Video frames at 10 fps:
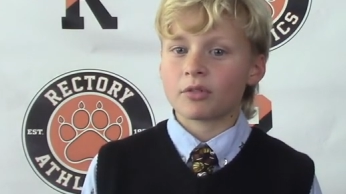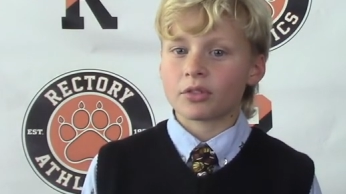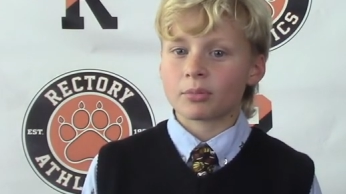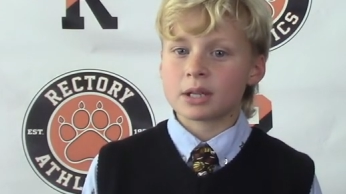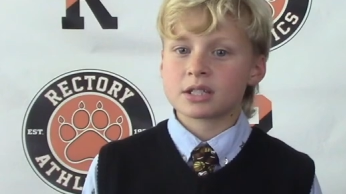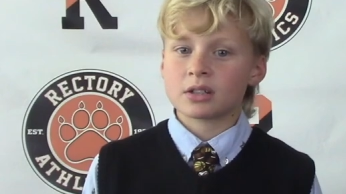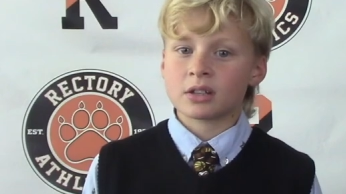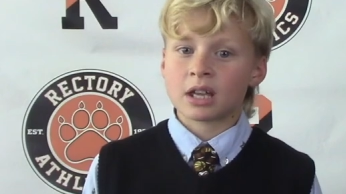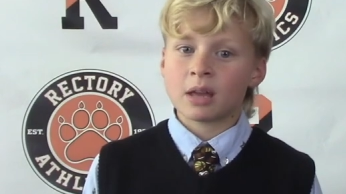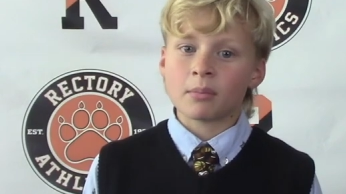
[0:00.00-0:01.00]
for the rest of the
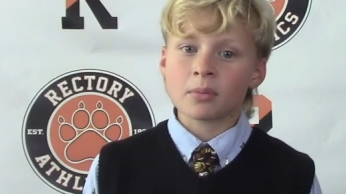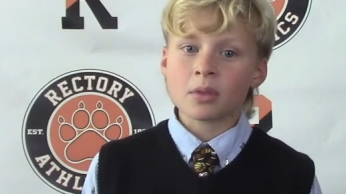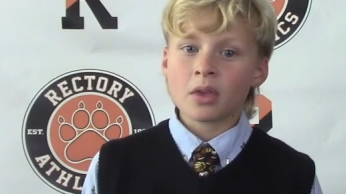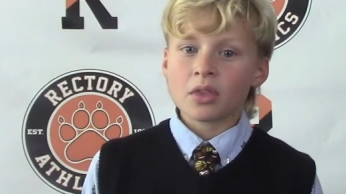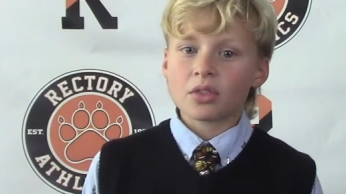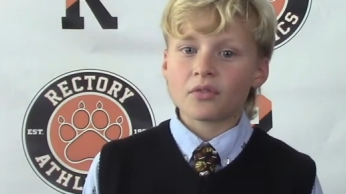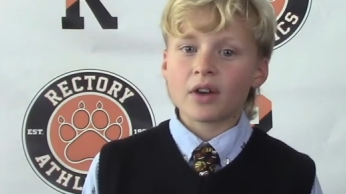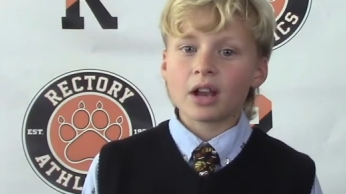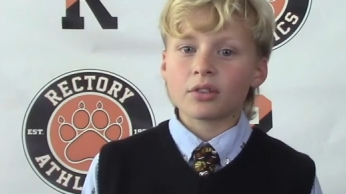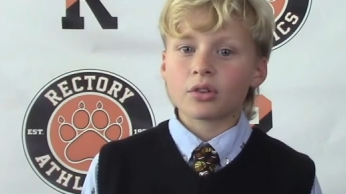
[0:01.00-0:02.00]
game. The
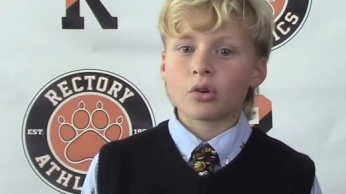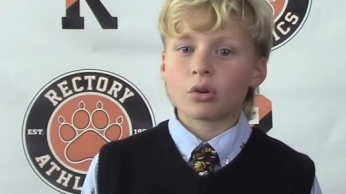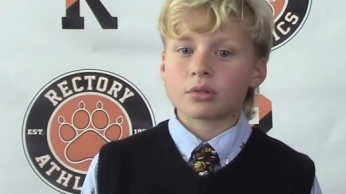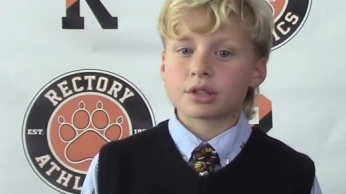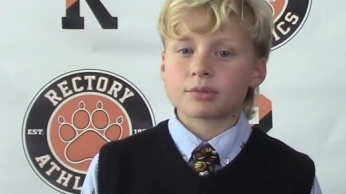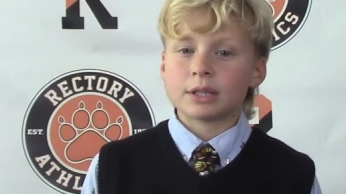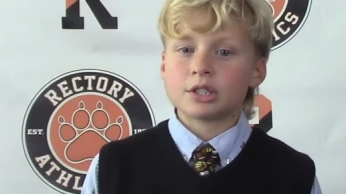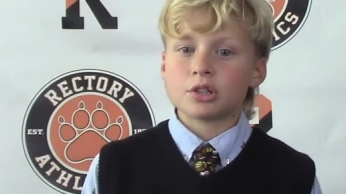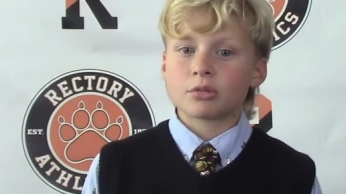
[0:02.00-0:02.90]
final score was 3 2